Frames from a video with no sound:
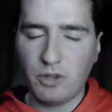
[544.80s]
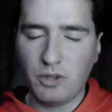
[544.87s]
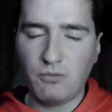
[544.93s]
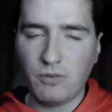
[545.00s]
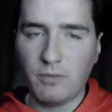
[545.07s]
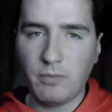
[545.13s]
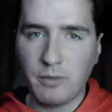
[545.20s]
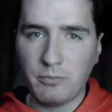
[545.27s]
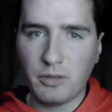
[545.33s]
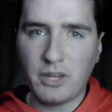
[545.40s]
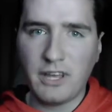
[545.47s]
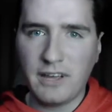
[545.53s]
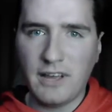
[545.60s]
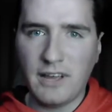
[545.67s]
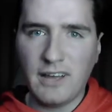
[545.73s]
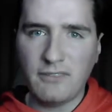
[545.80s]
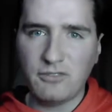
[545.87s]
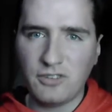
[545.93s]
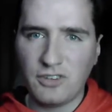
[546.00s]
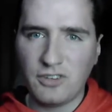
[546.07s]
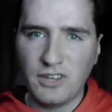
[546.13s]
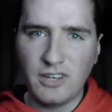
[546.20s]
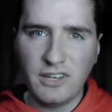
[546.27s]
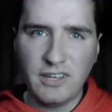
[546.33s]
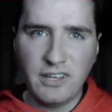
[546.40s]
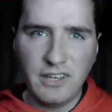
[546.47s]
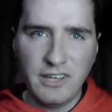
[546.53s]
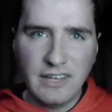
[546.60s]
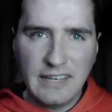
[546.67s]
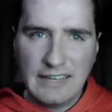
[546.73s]
from the playoffs
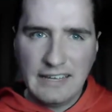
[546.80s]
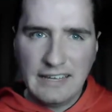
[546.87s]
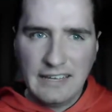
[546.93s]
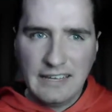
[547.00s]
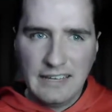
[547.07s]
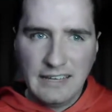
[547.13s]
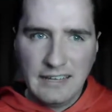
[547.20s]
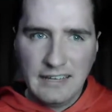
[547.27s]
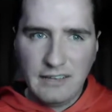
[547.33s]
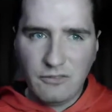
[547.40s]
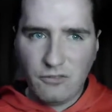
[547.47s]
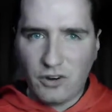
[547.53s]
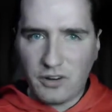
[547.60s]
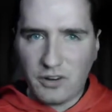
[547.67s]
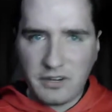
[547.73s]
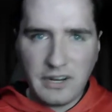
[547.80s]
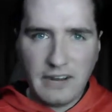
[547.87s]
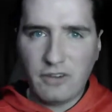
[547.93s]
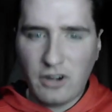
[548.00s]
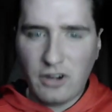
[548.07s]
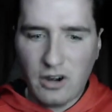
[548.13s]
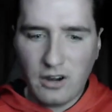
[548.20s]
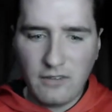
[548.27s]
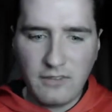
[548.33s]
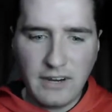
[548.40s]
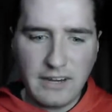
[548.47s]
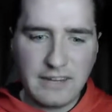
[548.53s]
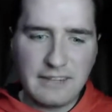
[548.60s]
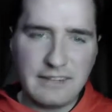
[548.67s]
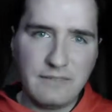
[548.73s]
for Kevin
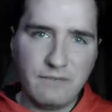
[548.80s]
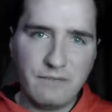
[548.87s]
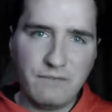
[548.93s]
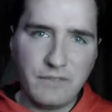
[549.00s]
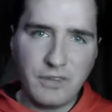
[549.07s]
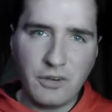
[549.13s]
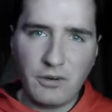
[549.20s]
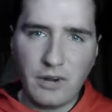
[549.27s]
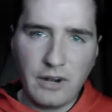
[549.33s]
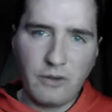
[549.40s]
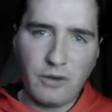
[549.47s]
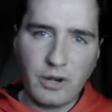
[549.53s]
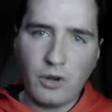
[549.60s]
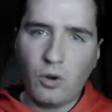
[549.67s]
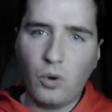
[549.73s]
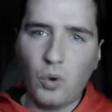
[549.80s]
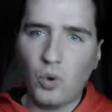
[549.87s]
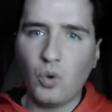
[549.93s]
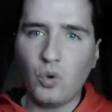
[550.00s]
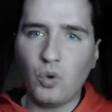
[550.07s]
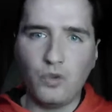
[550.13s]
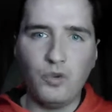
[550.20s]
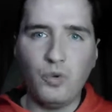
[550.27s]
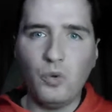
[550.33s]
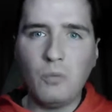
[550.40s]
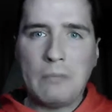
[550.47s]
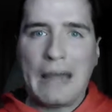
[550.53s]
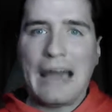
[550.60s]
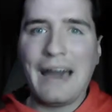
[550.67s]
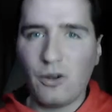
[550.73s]
Harvick, you're entering a whole new
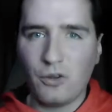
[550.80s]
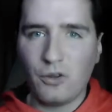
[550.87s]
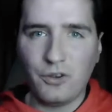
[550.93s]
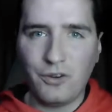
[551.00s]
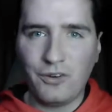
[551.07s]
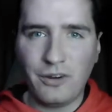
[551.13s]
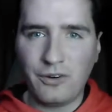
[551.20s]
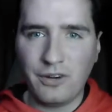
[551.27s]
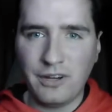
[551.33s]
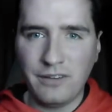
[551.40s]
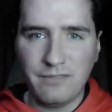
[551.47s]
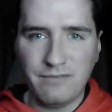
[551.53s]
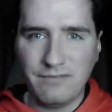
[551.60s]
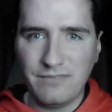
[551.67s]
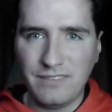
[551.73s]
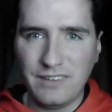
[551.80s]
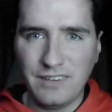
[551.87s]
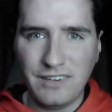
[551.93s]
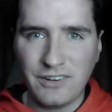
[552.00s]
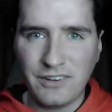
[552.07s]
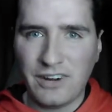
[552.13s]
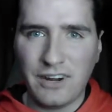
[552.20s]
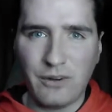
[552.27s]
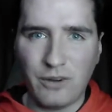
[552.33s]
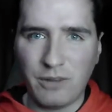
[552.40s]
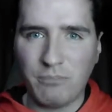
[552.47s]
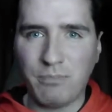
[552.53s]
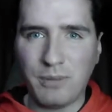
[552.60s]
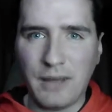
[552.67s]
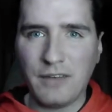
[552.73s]
battle. You're entering
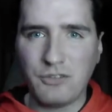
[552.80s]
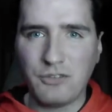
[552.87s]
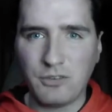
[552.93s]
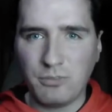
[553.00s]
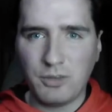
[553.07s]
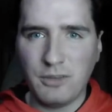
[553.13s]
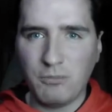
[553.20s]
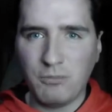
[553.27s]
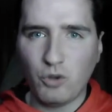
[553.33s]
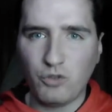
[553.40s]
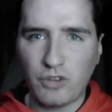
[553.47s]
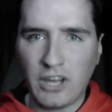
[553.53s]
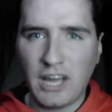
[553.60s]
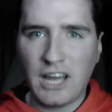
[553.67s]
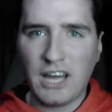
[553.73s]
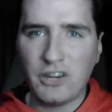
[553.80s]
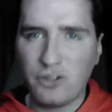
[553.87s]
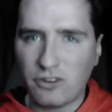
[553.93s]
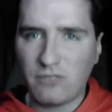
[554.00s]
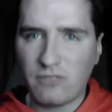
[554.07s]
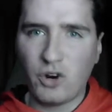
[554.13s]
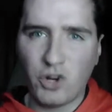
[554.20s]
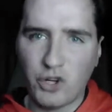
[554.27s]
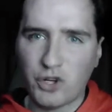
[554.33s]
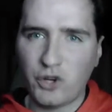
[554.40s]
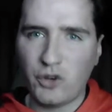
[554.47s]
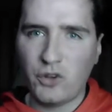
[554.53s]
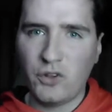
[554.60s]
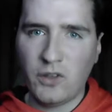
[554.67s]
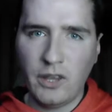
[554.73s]
possibly the most
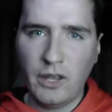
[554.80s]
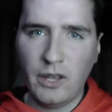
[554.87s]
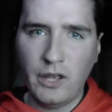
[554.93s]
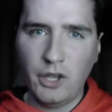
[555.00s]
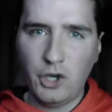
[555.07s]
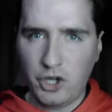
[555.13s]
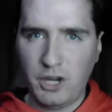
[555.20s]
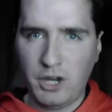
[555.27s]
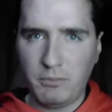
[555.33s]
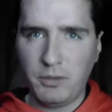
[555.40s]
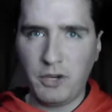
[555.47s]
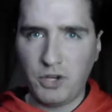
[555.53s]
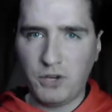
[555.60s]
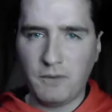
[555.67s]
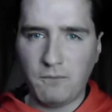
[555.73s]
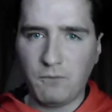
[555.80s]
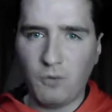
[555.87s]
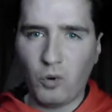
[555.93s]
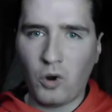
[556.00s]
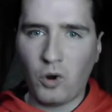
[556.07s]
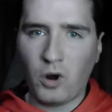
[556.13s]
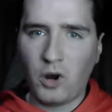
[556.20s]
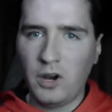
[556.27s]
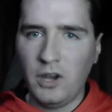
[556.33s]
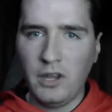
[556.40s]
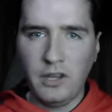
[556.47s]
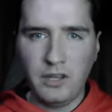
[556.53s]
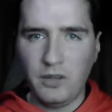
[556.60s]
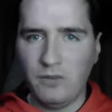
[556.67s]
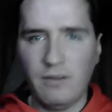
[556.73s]
controversial championship war
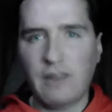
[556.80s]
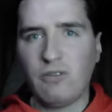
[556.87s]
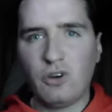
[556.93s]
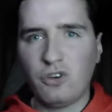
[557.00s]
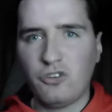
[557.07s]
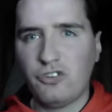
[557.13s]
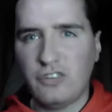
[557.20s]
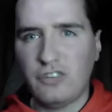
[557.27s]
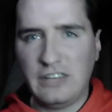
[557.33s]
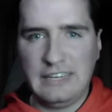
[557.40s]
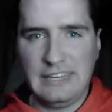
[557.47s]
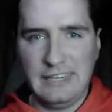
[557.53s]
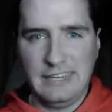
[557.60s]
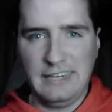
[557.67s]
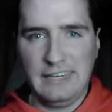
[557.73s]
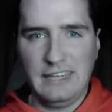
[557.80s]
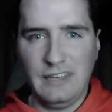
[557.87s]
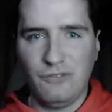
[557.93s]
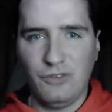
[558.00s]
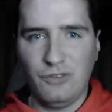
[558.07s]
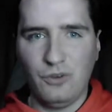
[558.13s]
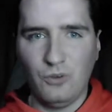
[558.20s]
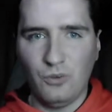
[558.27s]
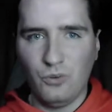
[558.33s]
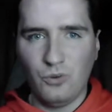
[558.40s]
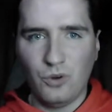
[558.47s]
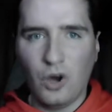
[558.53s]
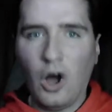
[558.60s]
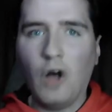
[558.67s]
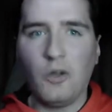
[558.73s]
you've ever seen if you
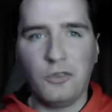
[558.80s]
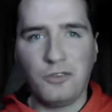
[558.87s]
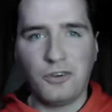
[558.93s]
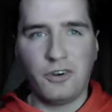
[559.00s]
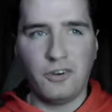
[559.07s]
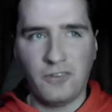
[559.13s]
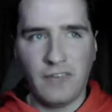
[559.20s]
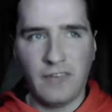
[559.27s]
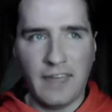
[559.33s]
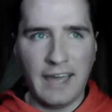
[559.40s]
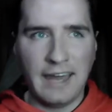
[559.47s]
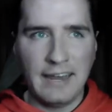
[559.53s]
alter that.